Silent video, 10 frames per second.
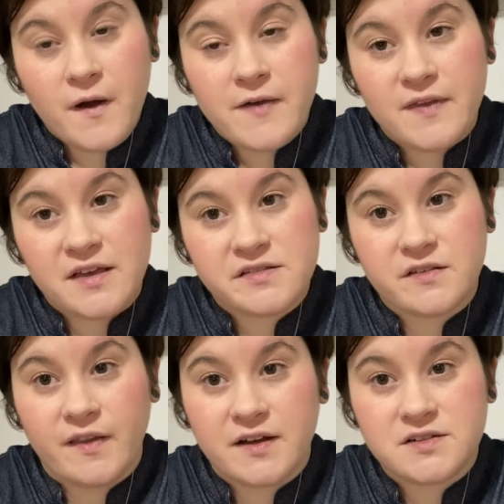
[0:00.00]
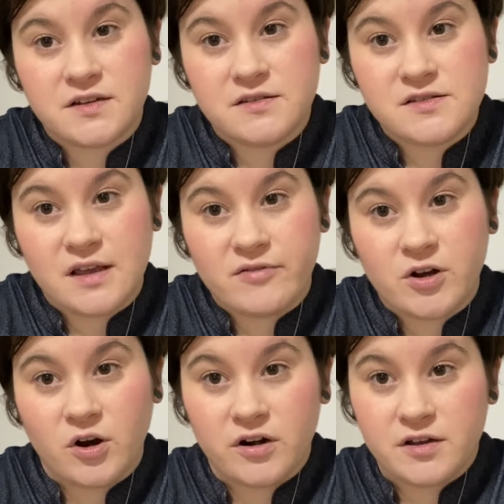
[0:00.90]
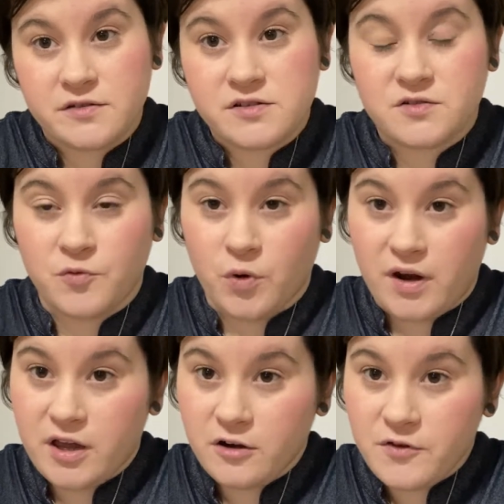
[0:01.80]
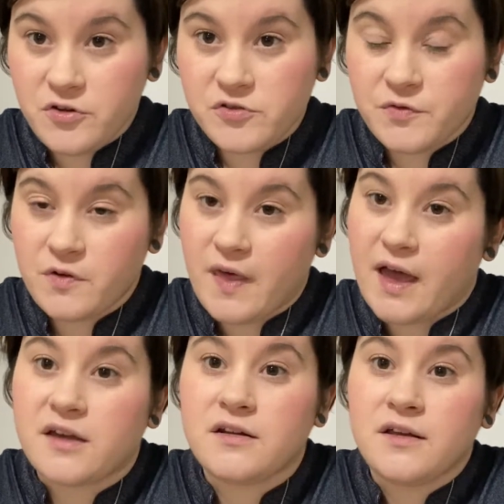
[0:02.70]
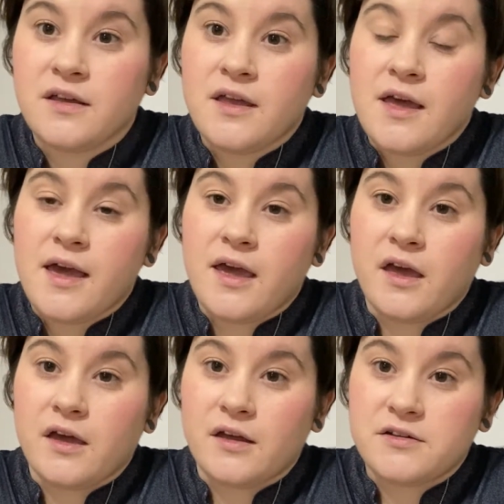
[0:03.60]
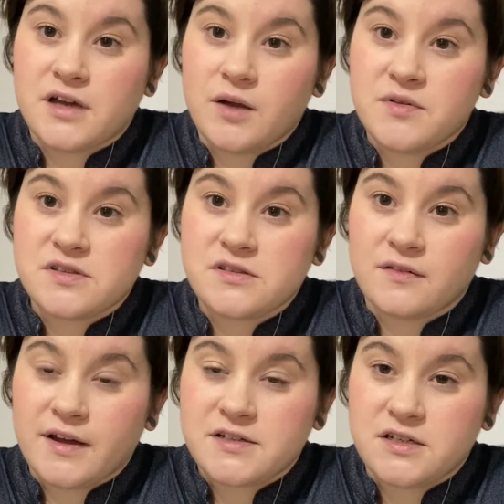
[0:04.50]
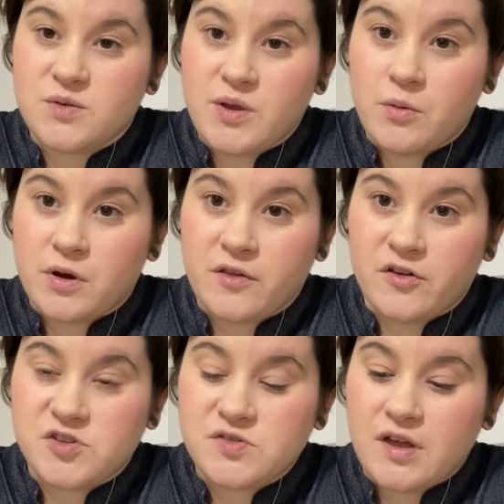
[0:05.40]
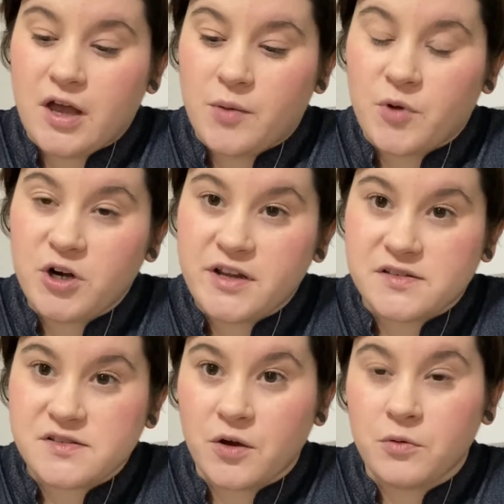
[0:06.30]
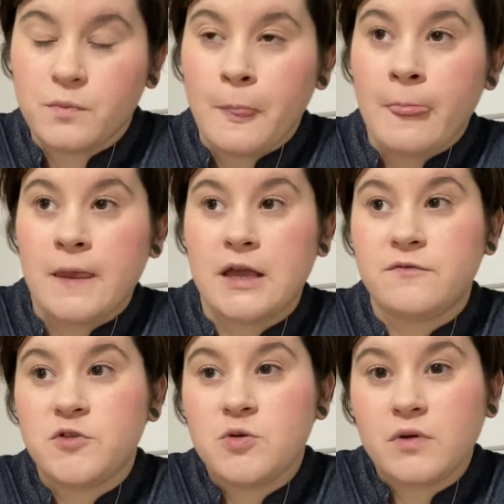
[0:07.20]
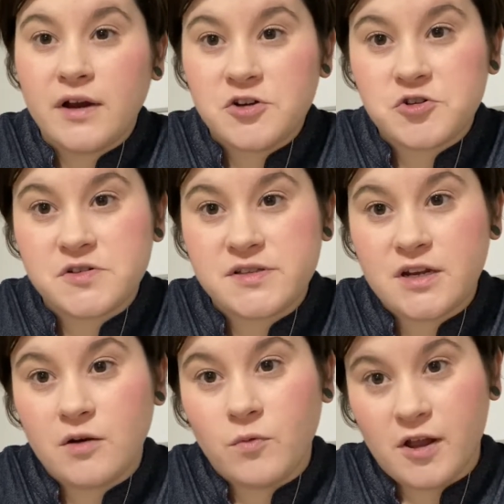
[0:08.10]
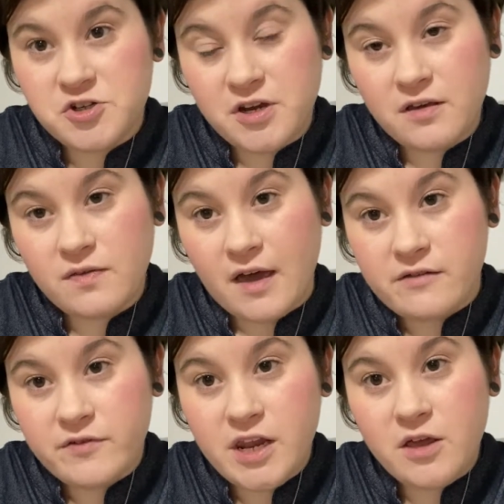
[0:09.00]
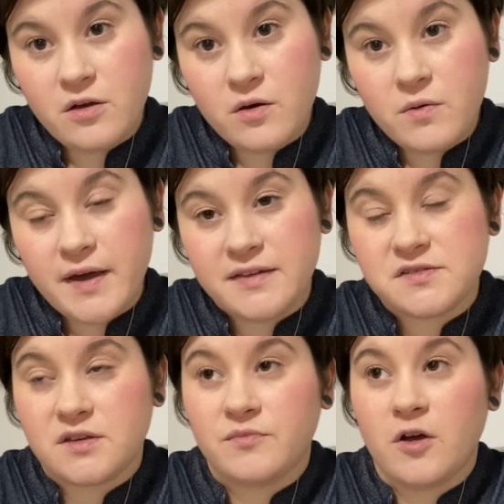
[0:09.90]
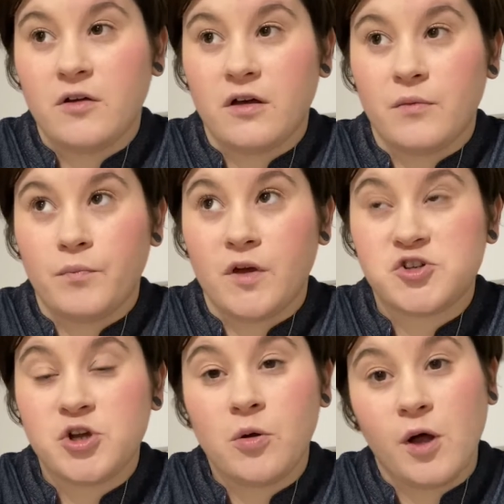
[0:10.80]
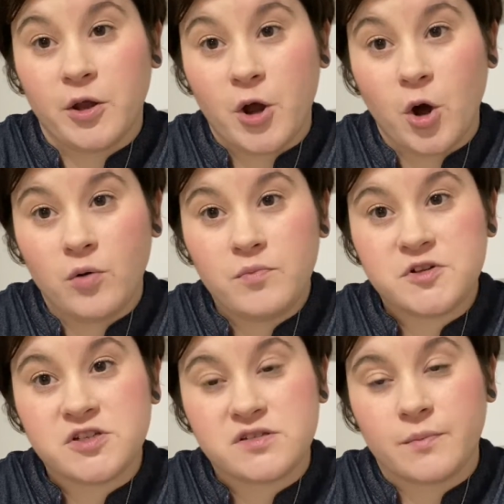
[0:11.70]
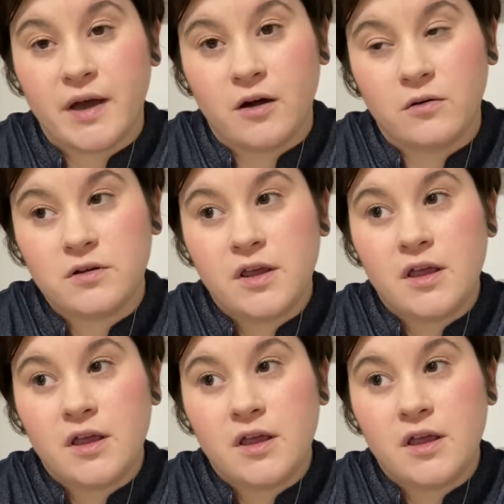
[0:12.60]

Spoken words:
and they selected 7 artists for interviews for that. And I was selected to be one of those artists. So if you are interested in watching that video, it's a show called Home, which is about